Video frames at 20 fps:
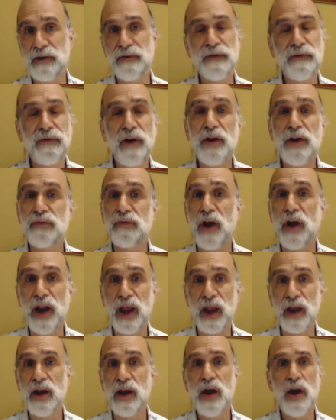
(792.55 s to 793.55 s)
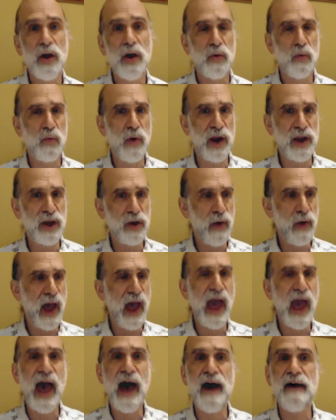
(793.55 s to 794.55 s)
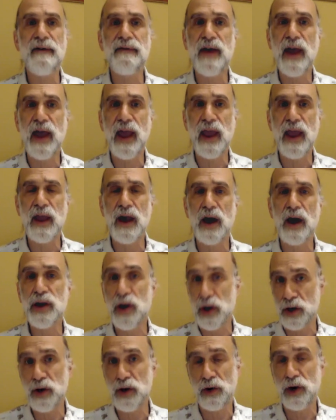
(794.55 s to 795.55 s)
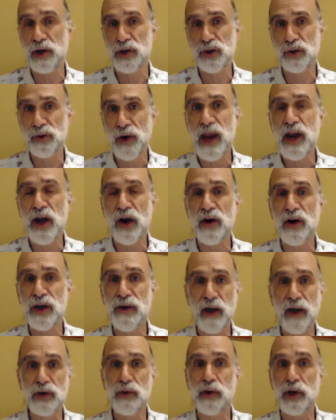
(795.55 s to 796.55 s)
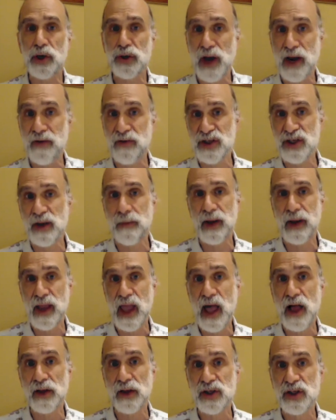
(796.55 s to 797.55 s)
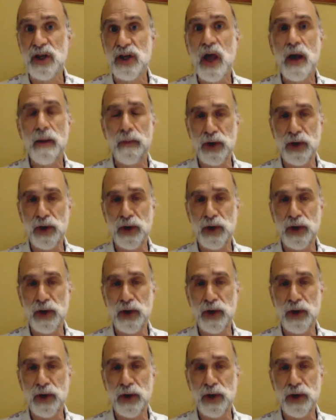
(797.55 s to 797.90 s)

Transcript: front running, where you have a uh, you're, you're, a trader and you are doing a trade for somebody else,